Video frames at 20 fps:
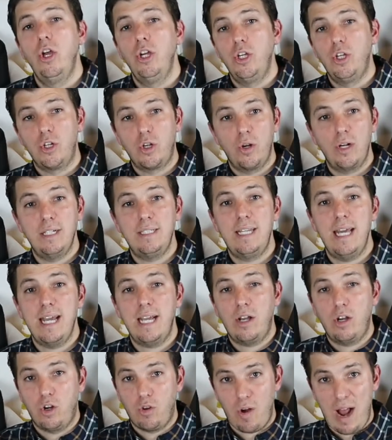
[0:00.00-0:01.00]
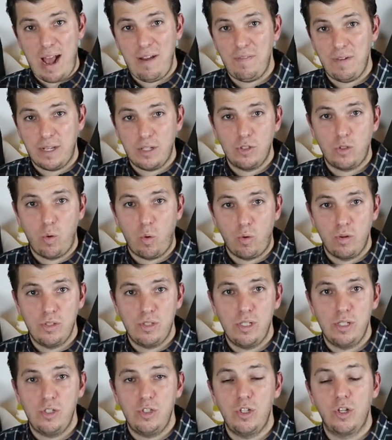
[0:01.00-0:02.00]
you're going to take graphics
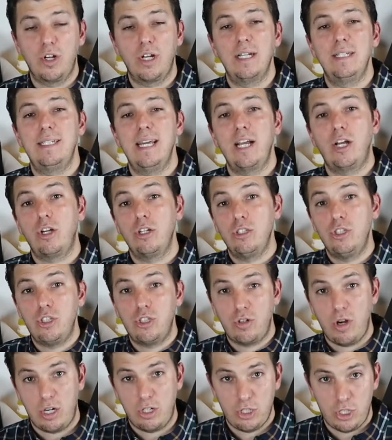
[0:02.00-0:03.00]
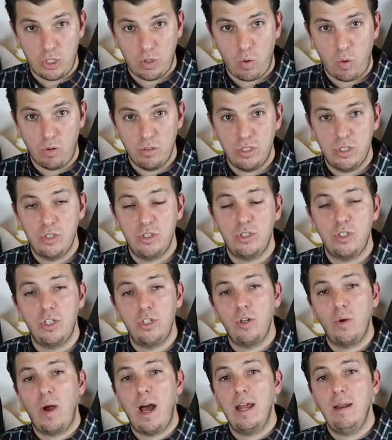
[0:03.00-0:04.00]
courses, you're going to take construction courses so
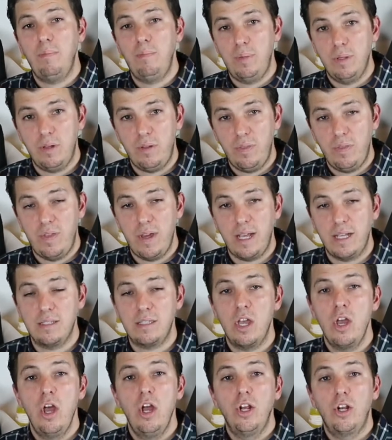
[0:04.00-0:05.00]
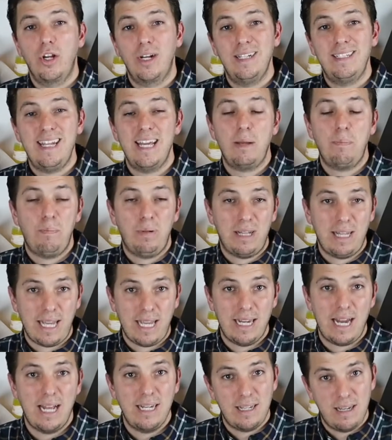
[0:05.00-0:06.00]
you know how to build things, you're going to take
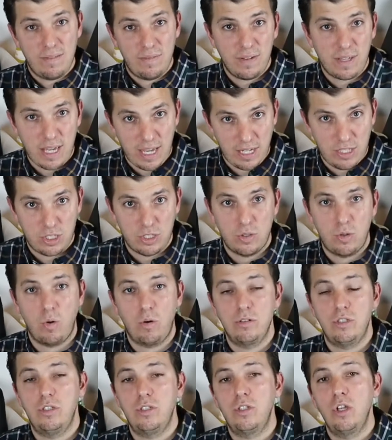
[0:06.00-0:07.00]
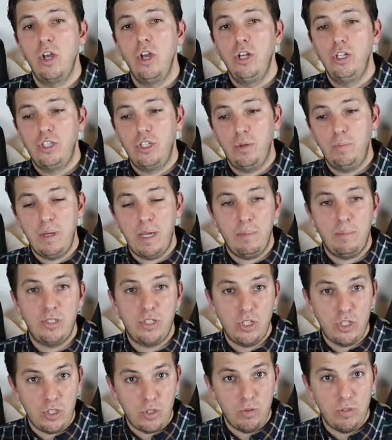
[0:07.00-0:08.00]
plant identification courses so you'll be able
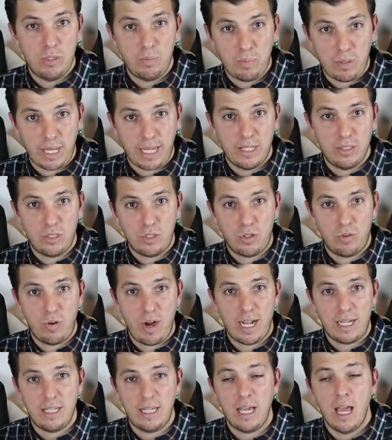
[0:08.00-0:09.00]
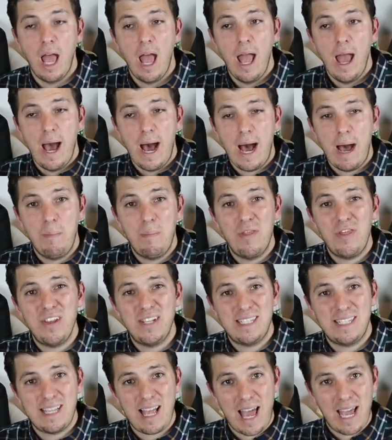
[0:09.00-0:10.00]
to use plants correctly. But the
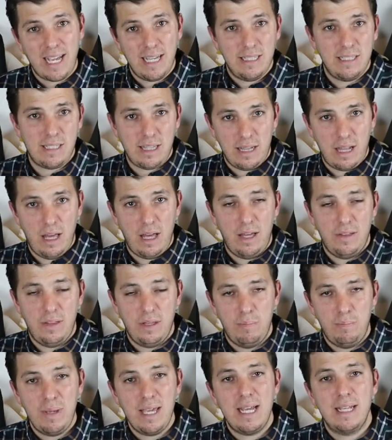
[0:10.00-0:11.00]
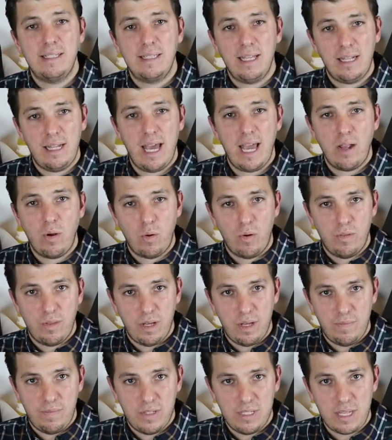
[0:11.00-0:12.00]
science, the BSLA, or
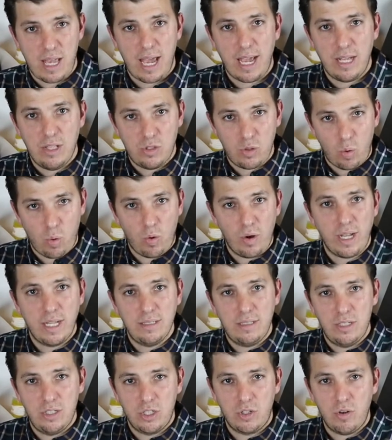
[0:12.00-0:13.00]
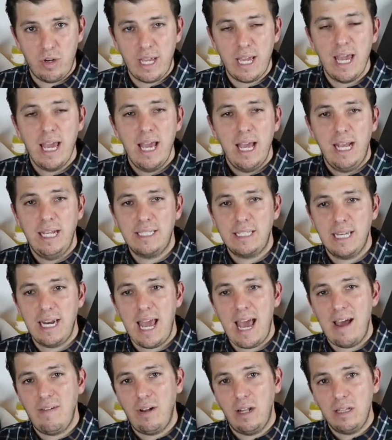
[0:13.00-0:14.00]
the science-oriented degree, is going to
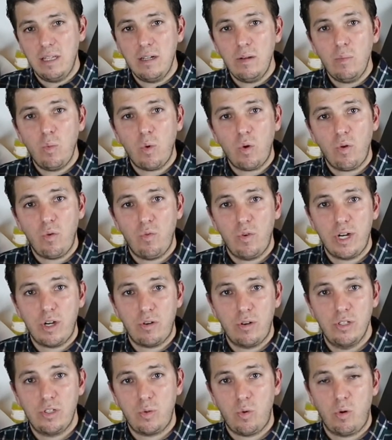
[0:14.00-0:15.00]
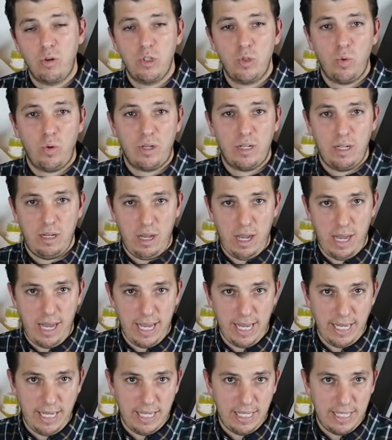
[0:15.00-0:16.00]
have a little more rigorous coursework
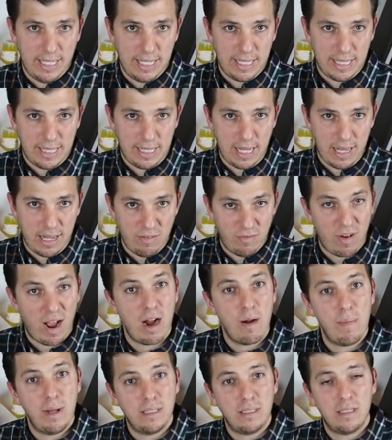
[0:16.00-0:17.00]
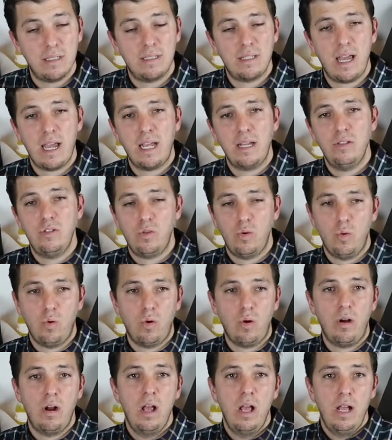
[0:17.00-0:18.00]
in environmental science,
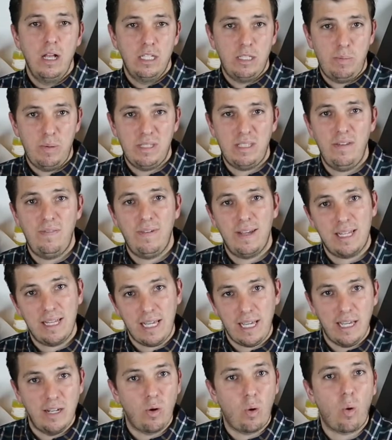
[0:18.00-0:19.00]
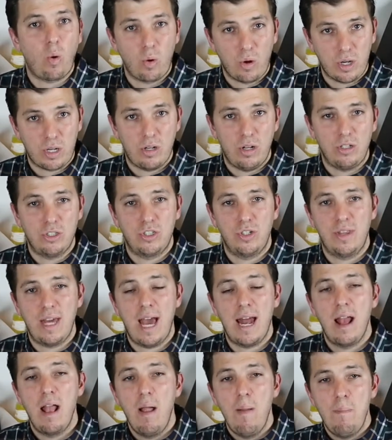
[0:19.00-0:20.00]
or specifically in horticulture,
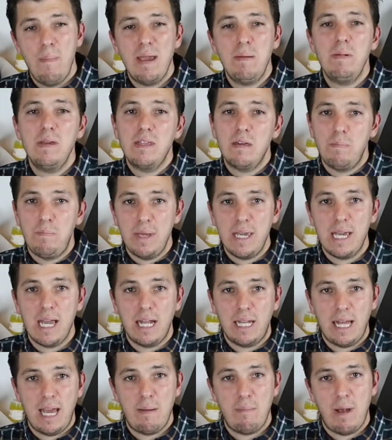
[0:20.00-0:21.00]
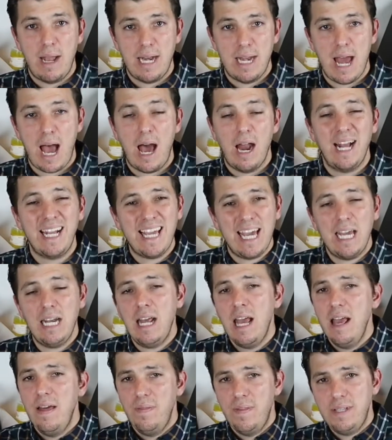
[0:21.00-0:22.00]
that maybe the BLA might not. Again,
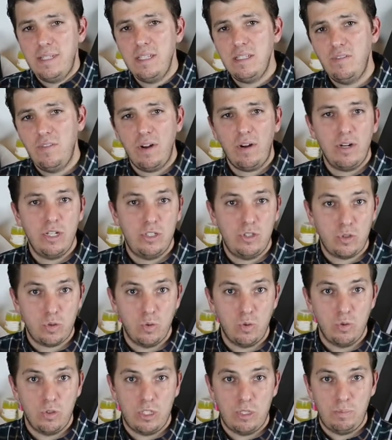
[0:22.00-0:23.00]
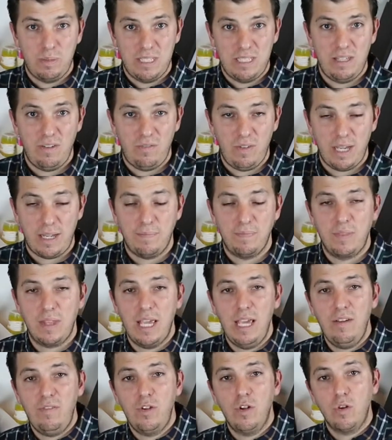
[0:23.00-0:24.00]
this is very school specific.
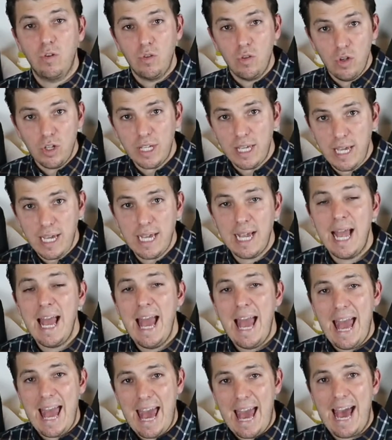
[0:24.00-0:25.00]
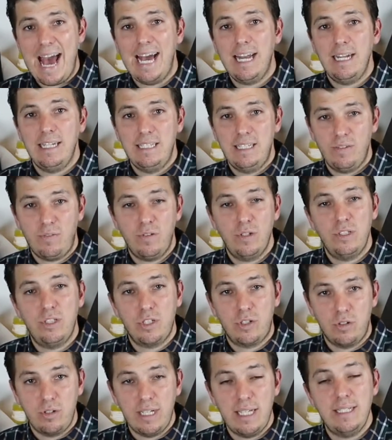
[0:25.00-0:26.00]
If you're looking at different
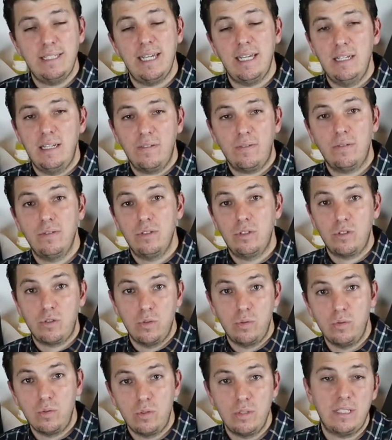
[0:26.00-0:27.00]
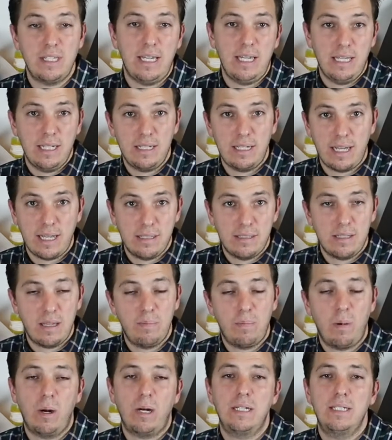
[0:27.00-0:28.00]
degrees and different schools in
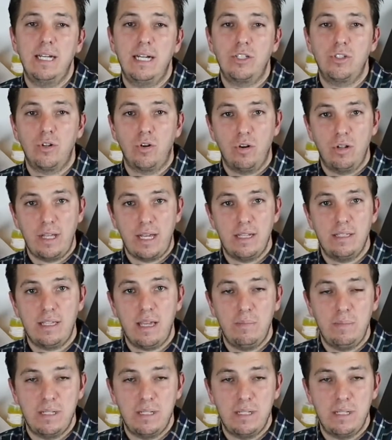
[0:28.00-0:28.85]
landscape architecture or landscape